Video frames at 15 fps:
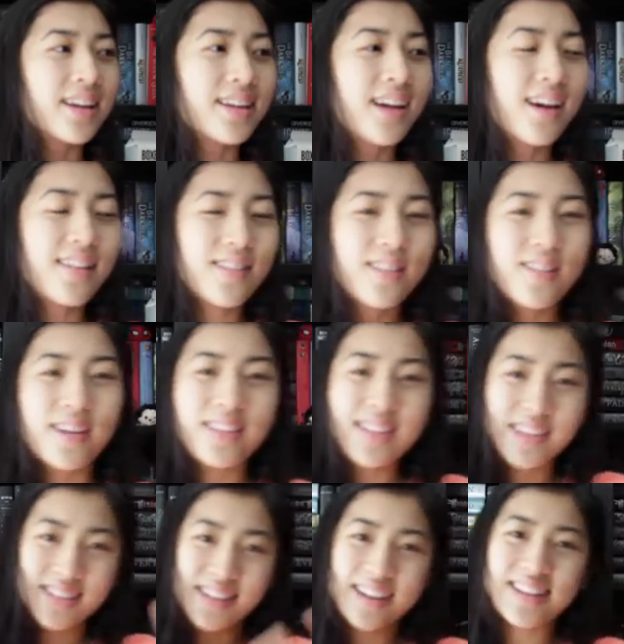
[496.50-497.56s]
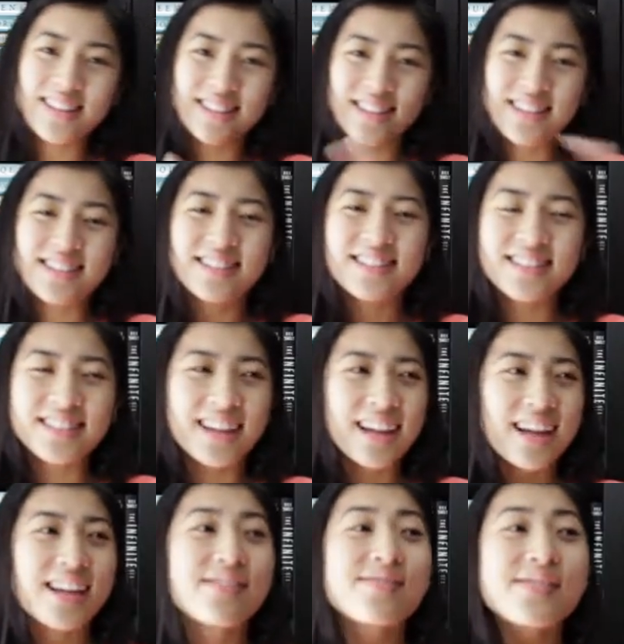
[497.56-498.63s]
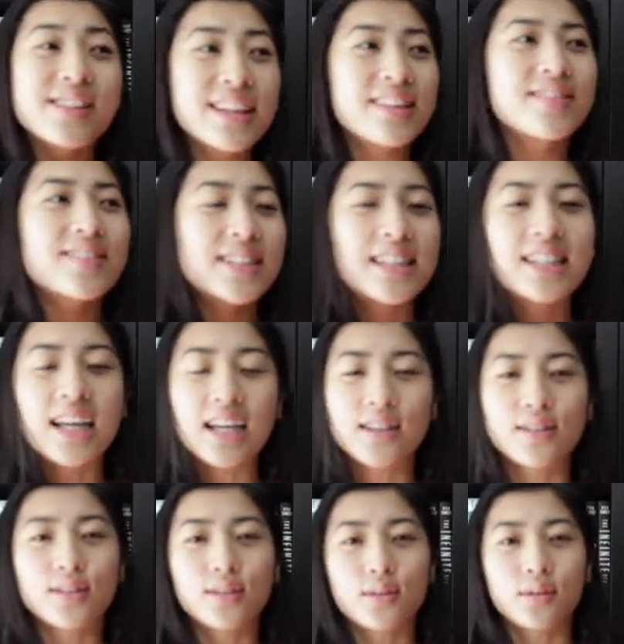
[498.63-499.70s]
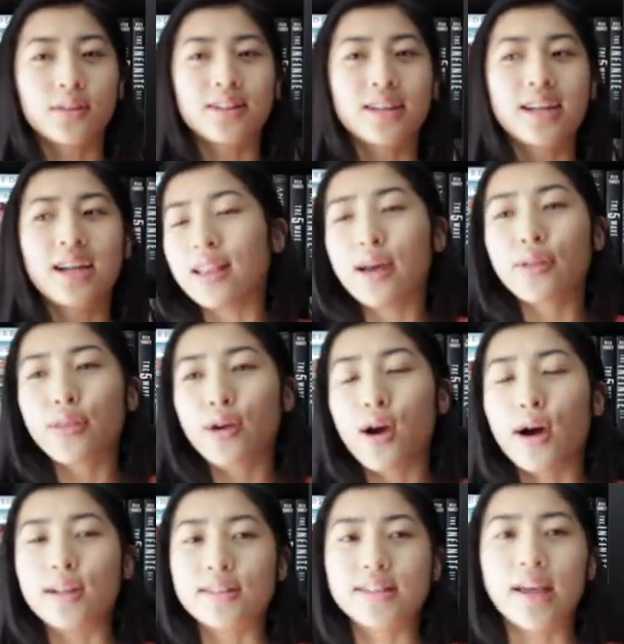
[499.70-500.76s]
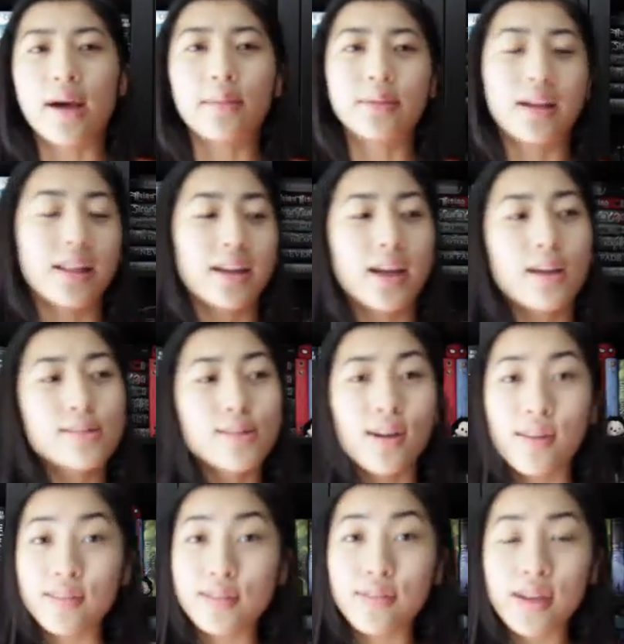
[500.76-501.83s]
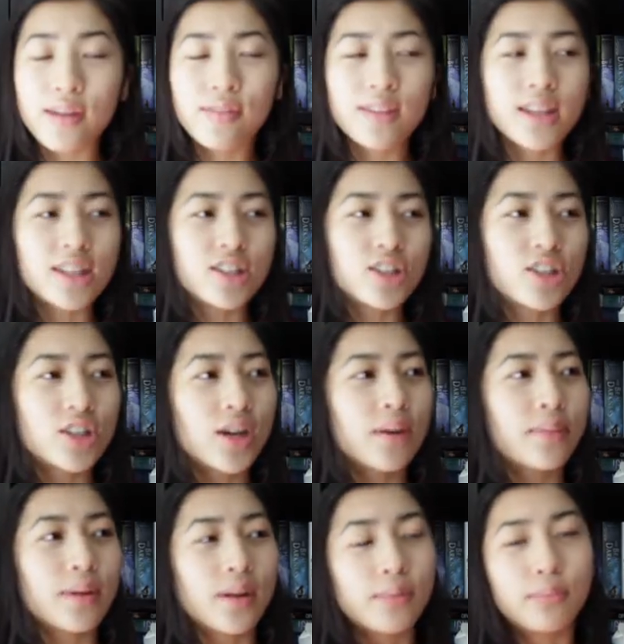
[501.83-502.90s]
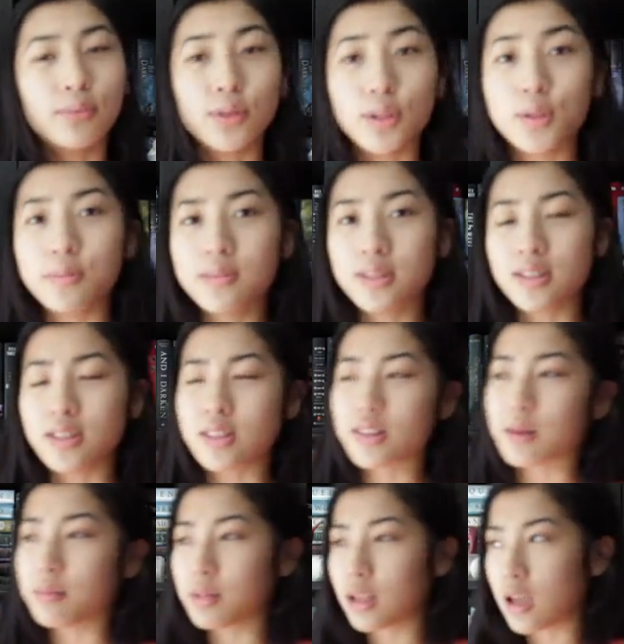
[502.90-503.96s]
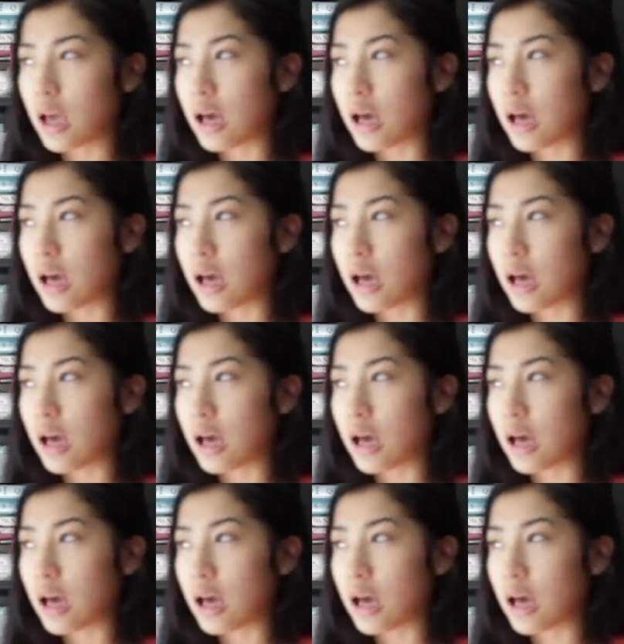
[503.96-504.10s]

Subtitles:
Like, I don't know, I really, really like the story. I like the concept. I like how it started off a fake relationship and it bloomed into something